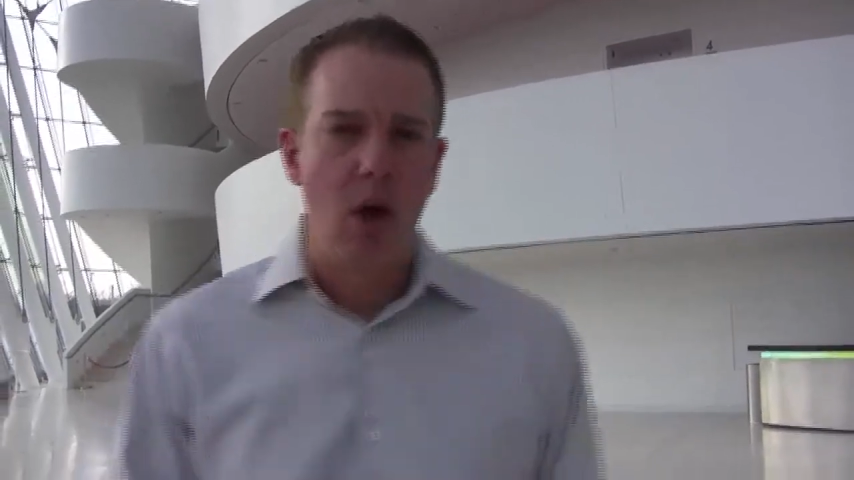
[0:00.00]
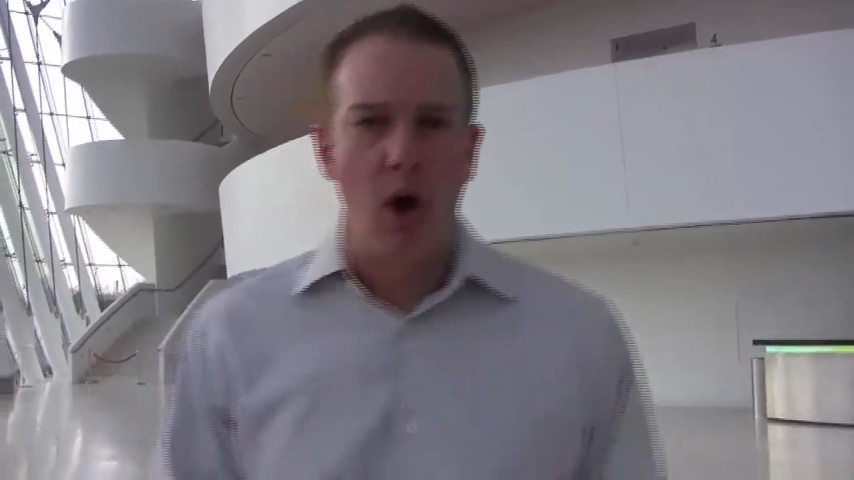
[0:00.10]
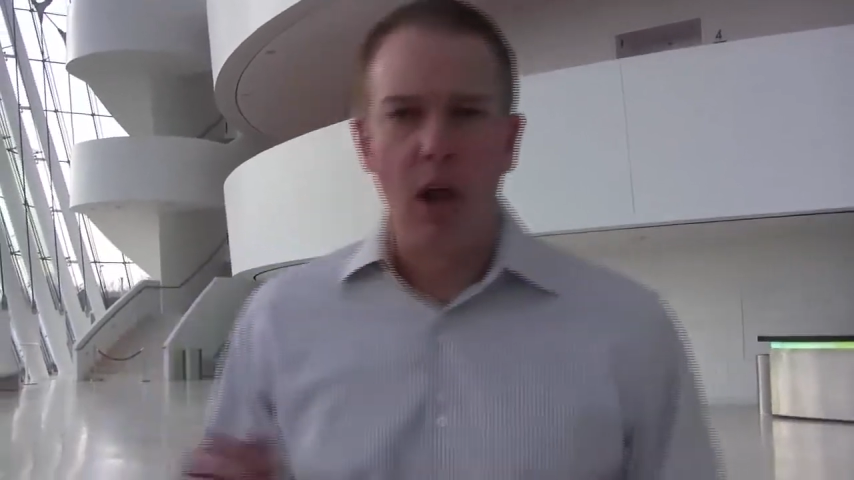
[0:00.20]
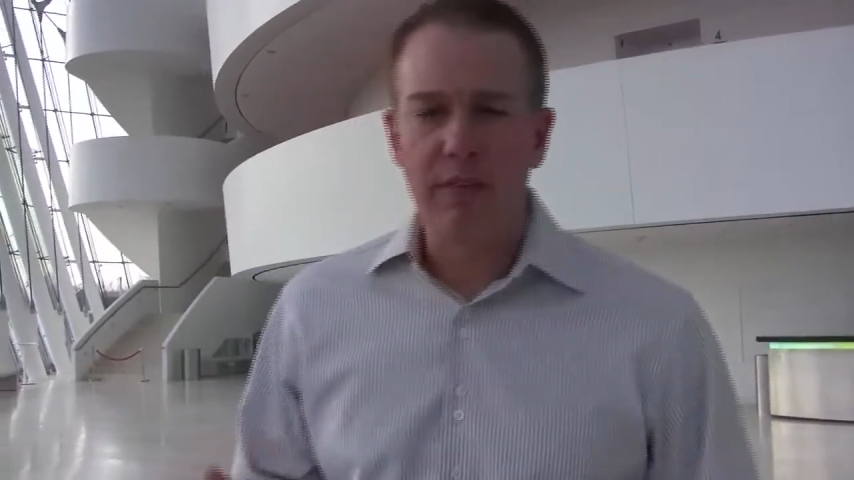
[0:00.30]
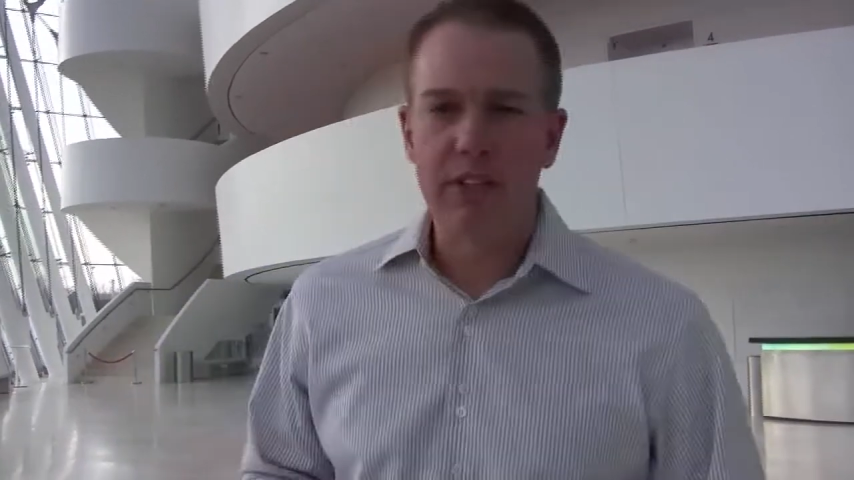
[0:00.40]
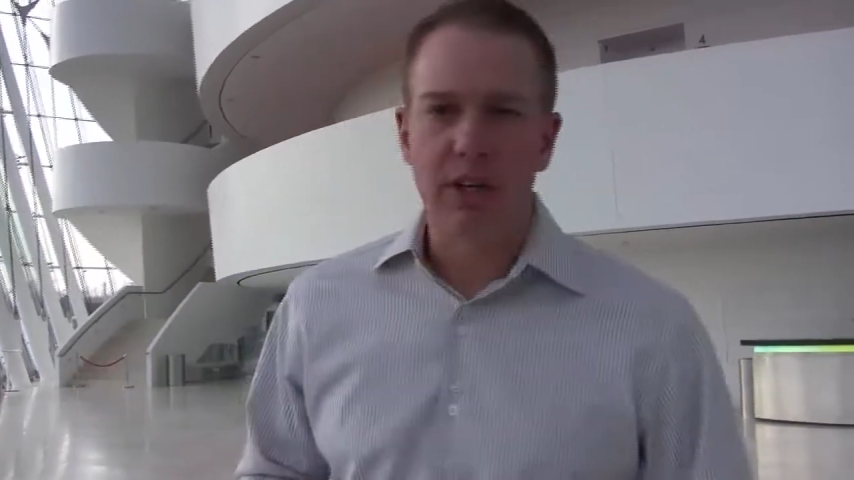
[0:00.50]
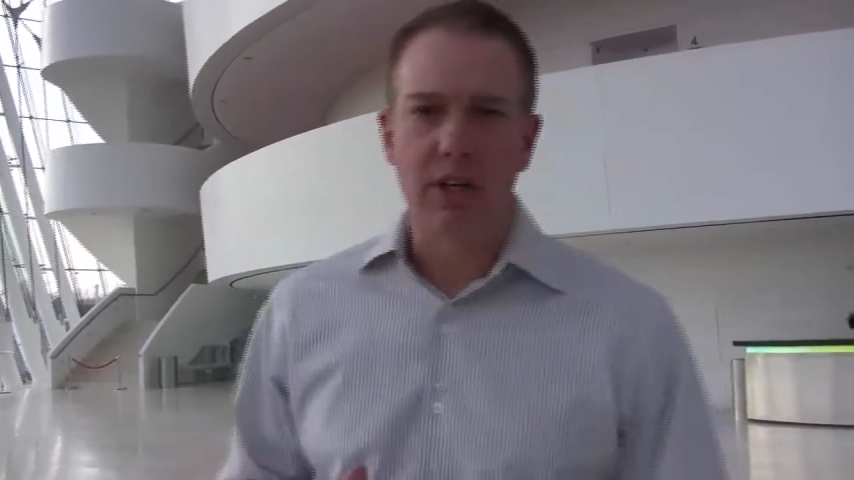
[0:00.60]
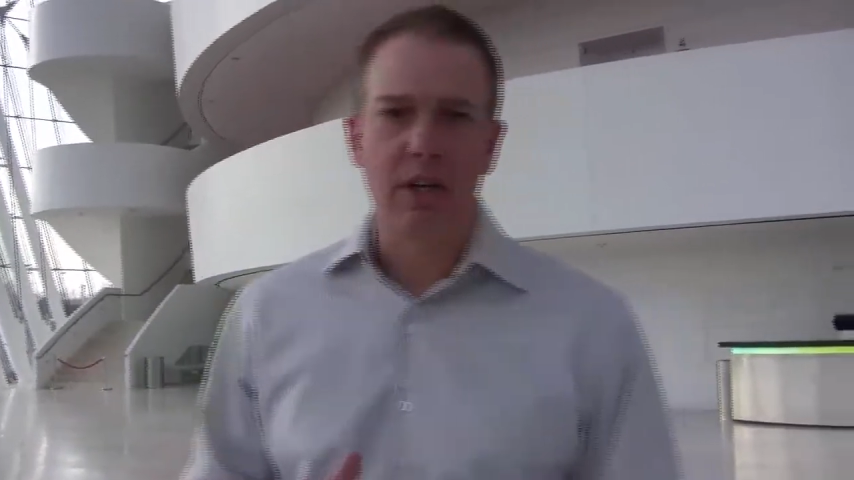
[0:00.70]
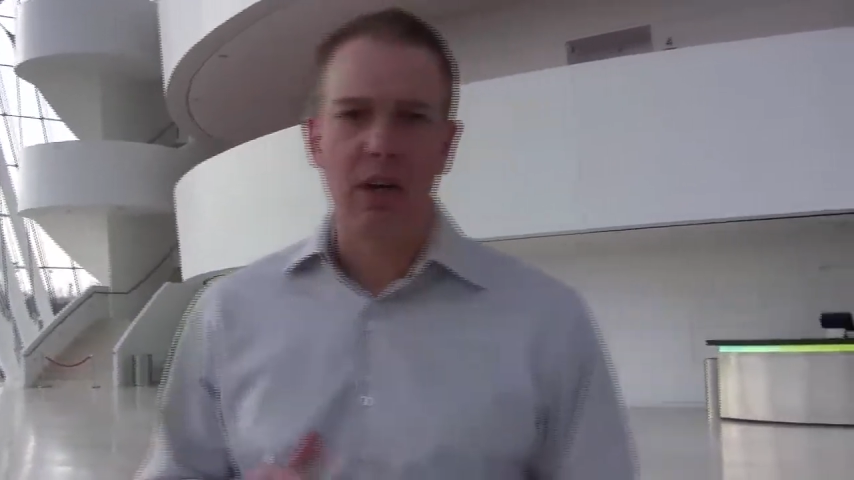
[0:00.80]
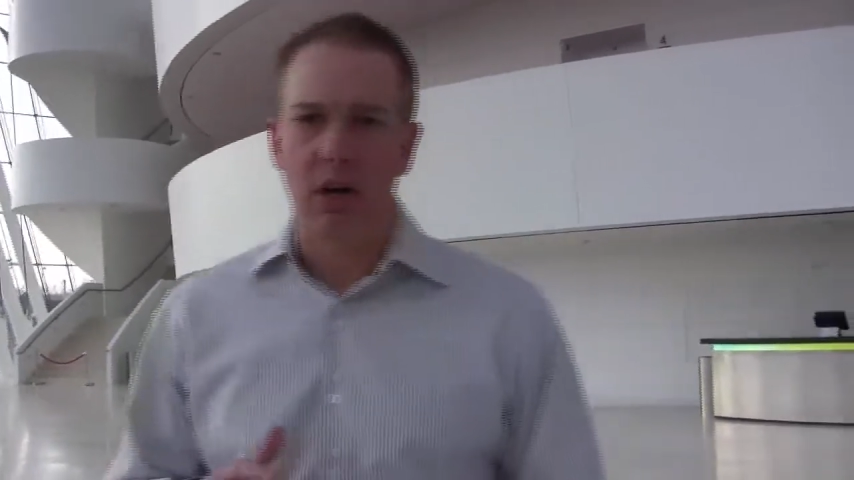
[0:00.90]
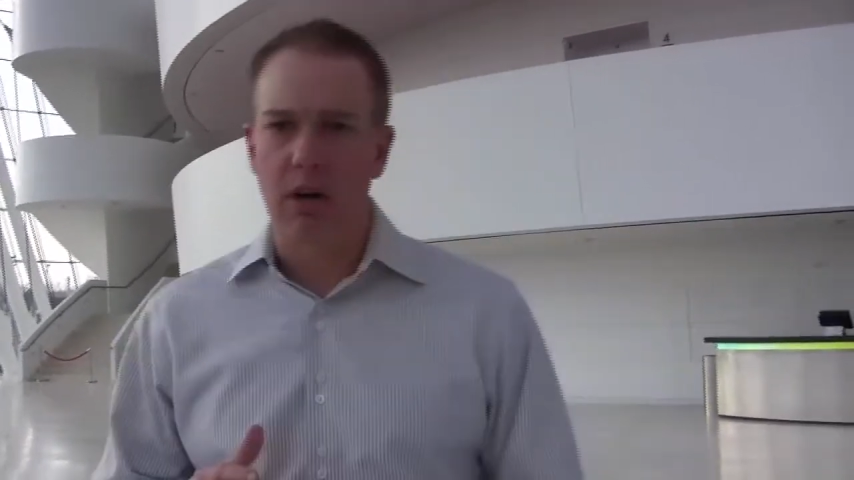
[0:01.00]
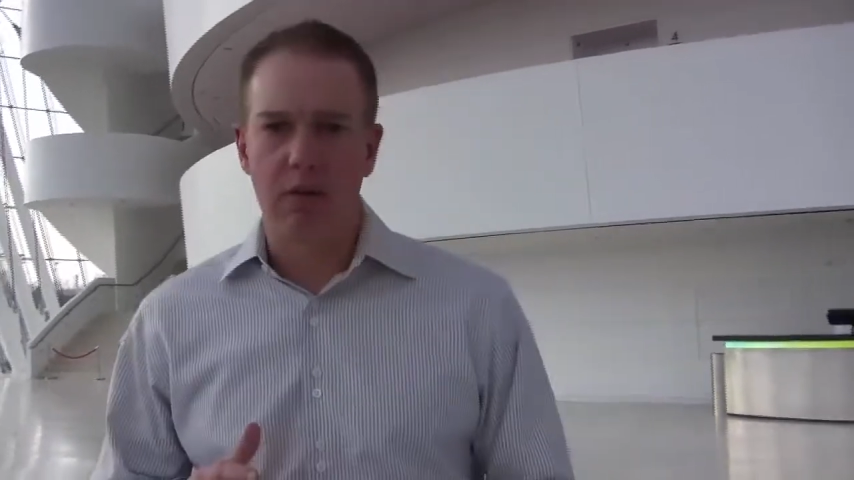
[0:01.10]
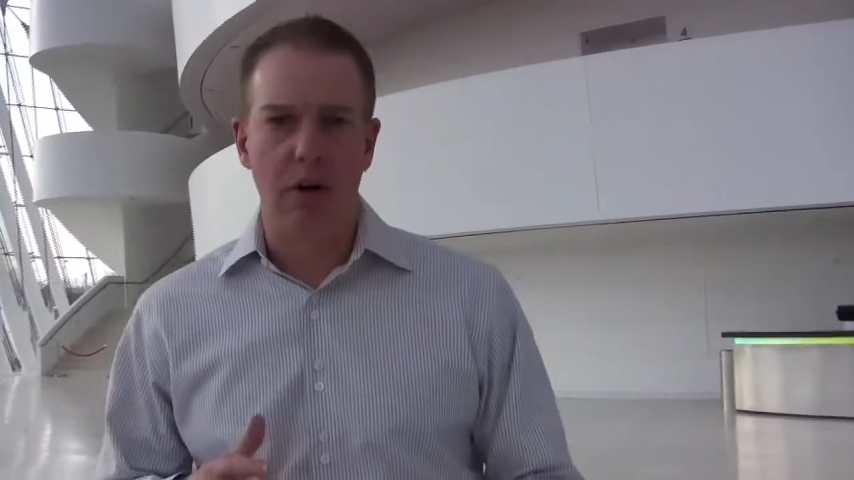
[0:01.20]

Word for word: All of us are, are,